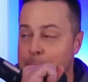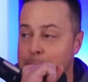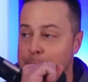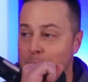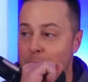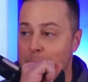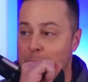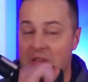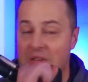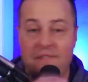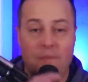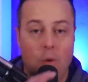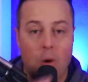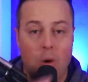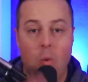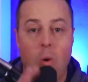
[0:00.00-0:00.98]
be
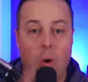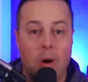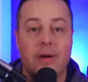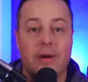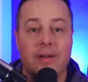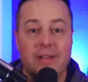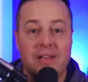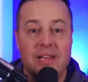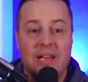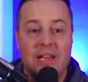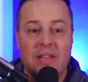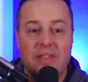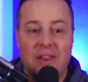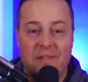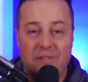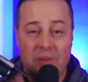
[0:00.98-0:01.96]
forewarned that if
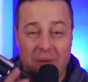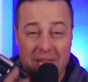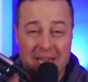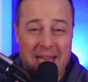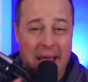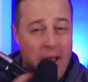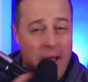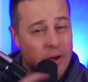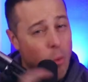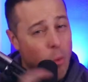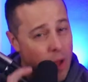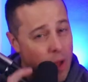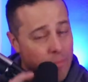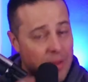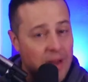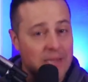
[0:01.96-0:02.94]
you get down to
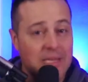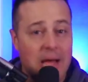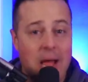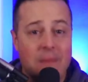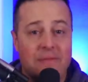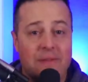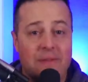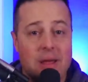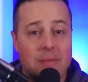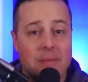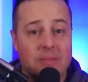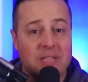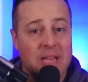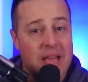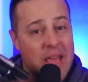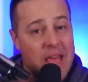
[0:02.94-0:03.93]
1-minute time frames
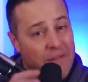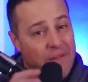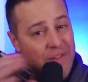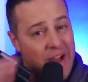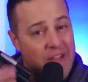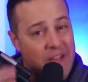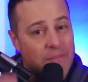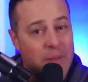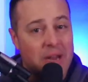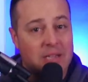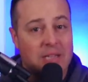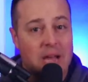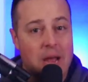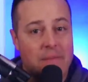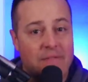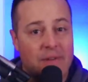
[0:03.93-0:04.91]
and 5-minute time
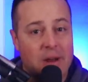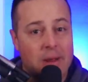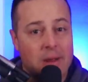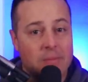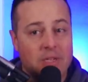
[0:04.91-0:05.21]
frames,